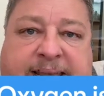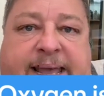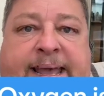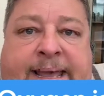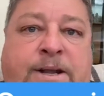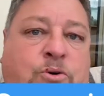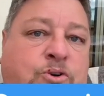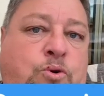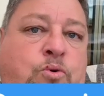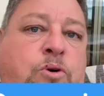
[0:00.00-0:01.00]
and
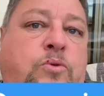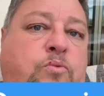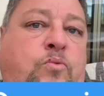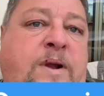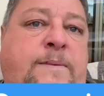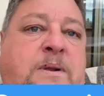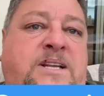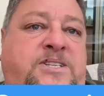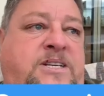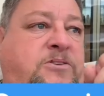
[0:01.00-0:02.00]
on your red
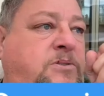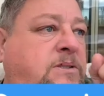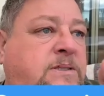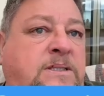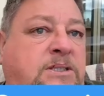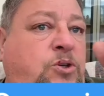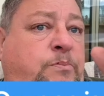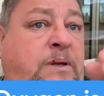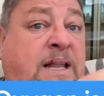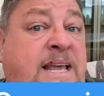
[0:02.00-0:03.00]
blood cell. Your
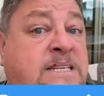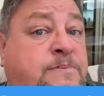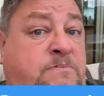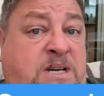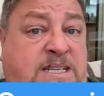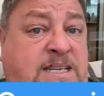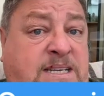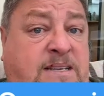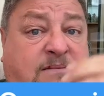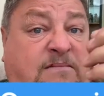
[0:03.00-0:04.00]
plasma might
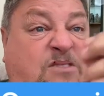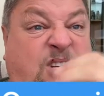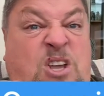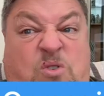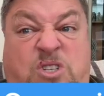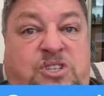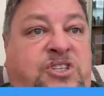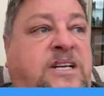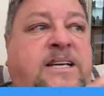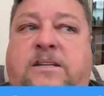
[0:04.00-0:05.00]

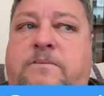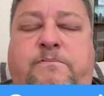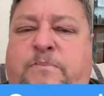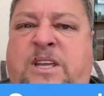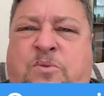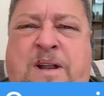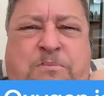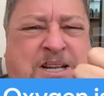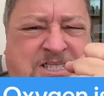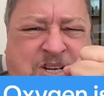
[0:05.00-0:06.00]
deoxygenate, but your red
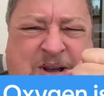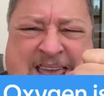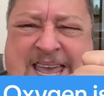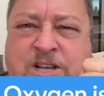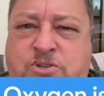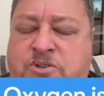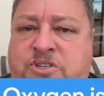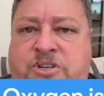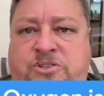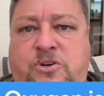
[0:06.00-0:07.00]
blood cell hangs on
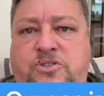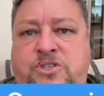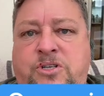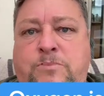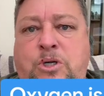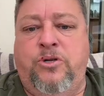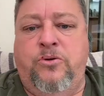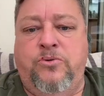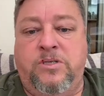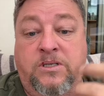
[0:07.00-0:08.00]
to those oxygen
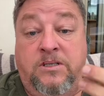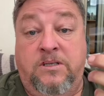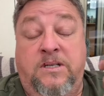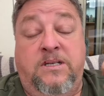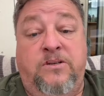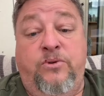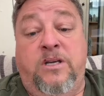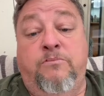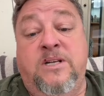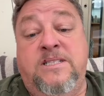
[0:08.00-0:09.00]
molecules until you
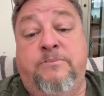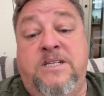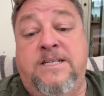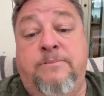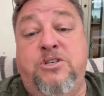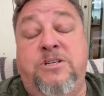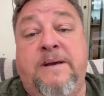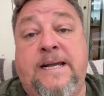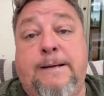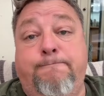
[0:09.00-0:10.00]
can bring somebody's temperature
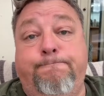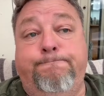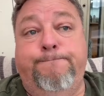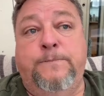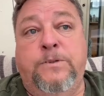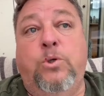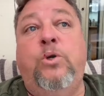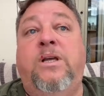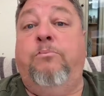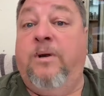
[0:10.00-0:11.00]
back up, or
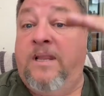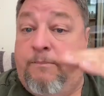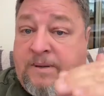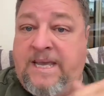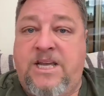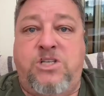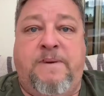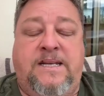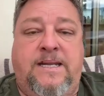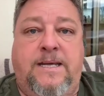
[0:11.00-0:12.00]
you can bring their pH
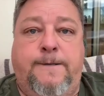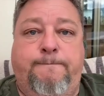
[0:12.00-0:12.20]
back down.